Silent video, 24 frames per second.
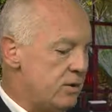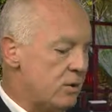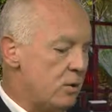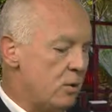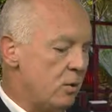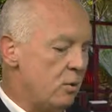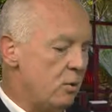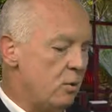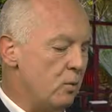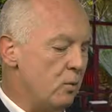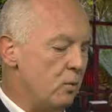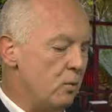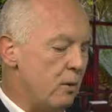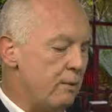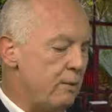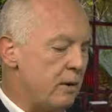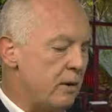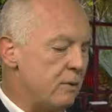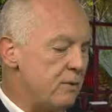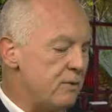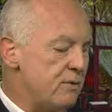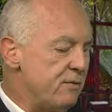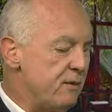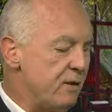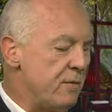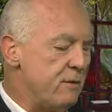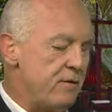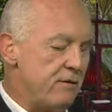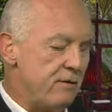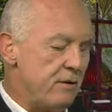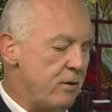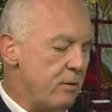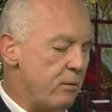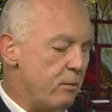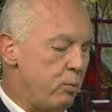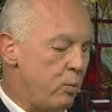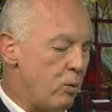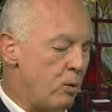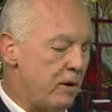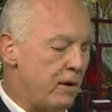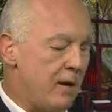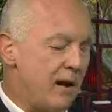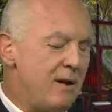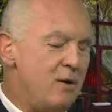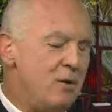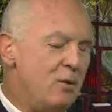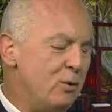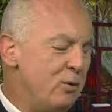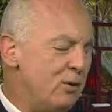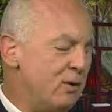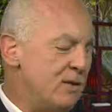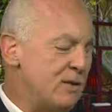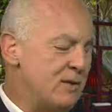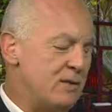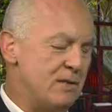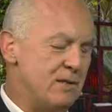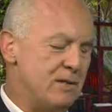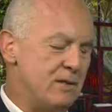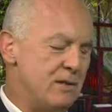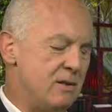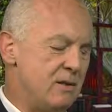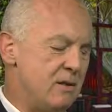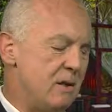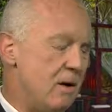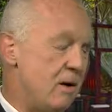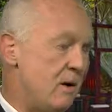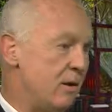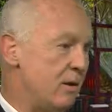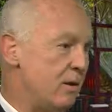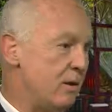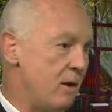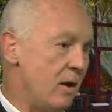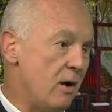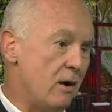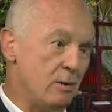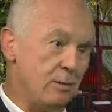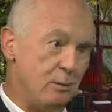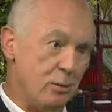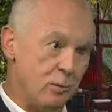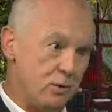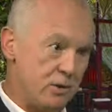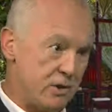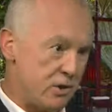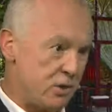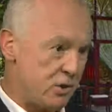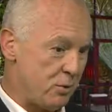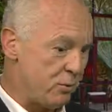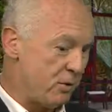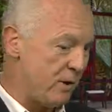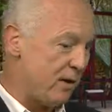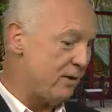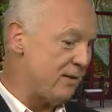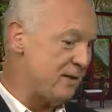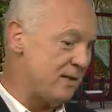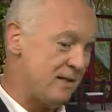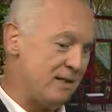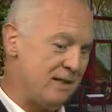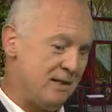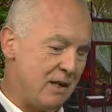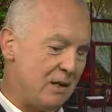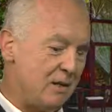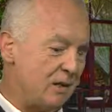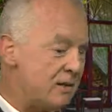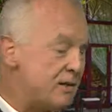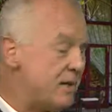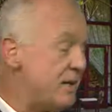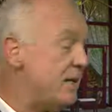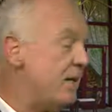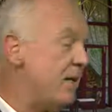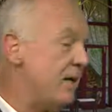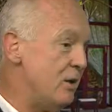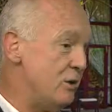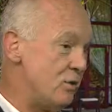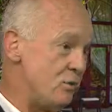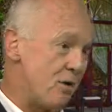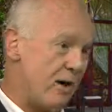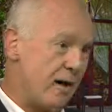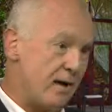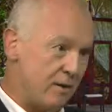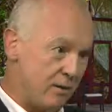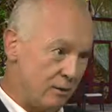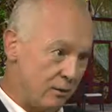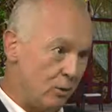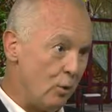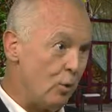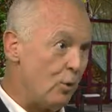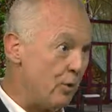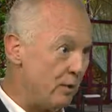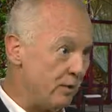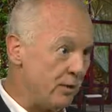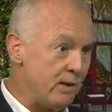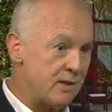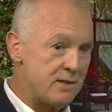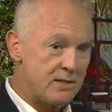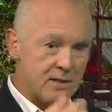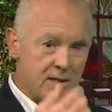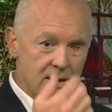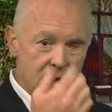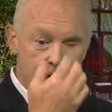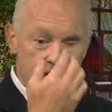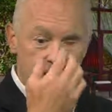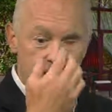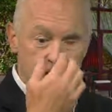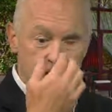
So what becomes very, very important, I knew this as a young musician. When I was a young teenager, I learned this,